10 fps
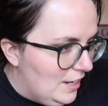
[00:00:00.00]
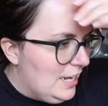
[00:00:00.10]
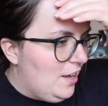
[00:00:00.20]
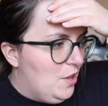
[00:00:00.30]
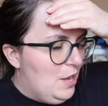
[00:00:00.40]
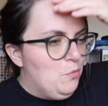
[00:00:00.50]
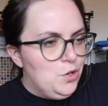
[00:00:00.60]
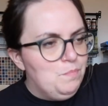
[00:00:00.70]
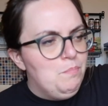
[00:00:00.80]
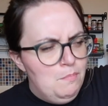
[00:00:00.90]
Like, it
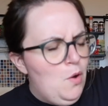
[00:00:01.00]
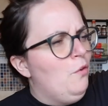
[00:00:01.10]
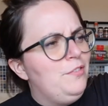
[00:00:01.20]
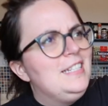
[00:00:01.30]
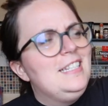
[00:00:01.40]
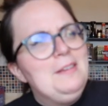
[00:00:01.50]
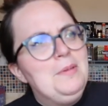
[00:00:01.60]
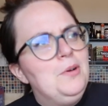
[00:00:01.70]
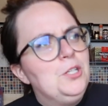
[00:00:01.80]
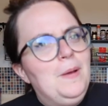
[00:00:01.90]
would obviously
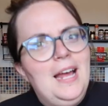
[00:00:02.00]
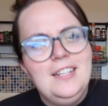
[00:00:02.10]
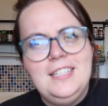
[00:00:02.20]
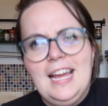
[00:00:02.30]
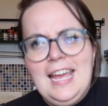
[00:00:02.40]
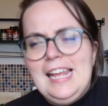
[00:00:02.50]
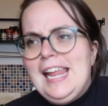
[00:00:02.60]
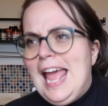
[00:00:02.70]
be much better to get an